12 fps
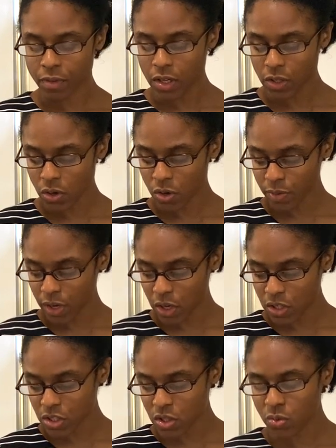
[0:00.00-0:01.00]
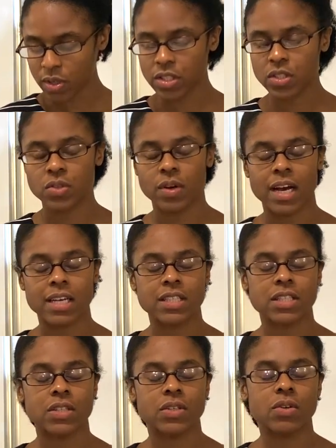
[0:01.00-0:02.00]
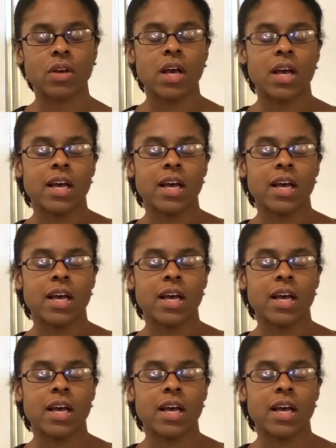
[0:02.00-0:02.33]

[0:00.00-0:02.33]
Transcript: Lord, we also want to ask you